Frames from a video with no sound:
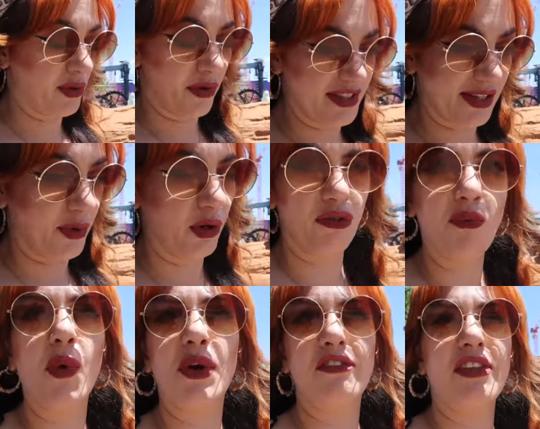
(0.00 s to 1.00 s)
But obviously, we'll
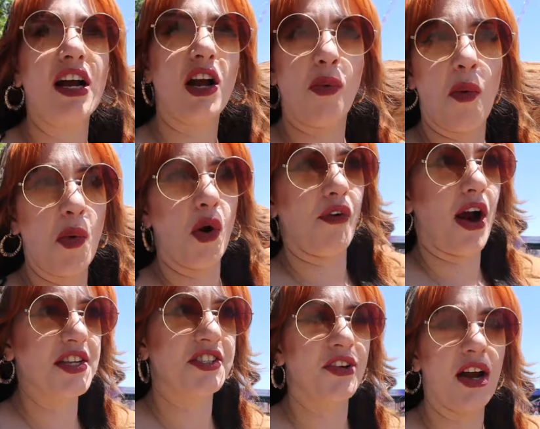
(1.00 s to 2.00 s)
we'll give that a couple more
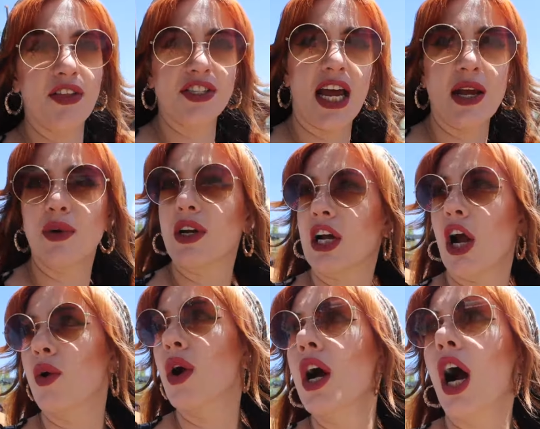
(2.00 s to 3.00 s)
rides throughout the day. We want to
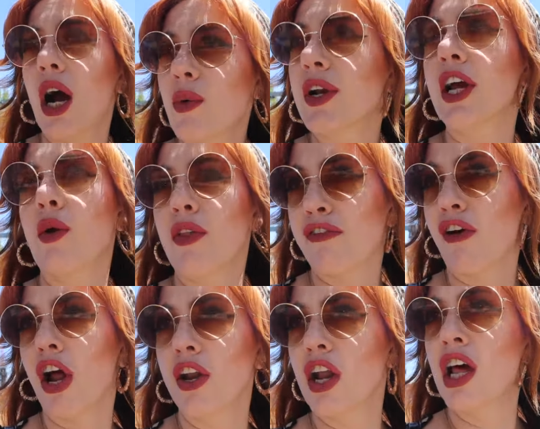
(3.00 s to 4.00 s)
go? I want to go at the
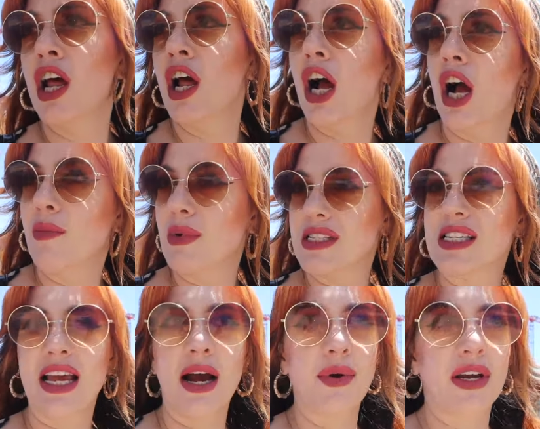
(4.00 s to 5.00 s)
front um, and
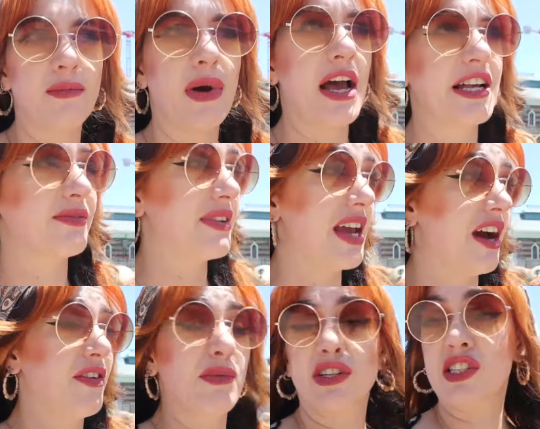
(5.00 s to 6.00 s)
see how it compares. But yeah,
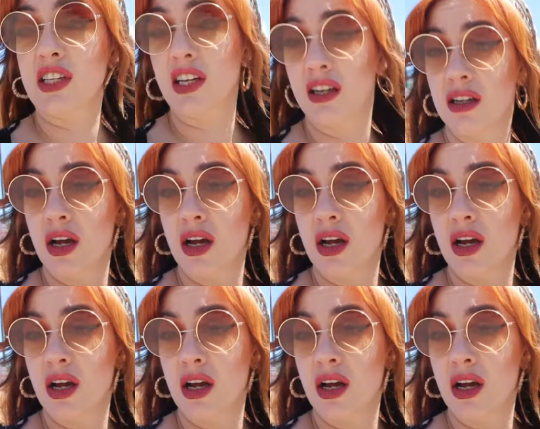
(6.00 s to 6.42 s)
I think we're just gonna.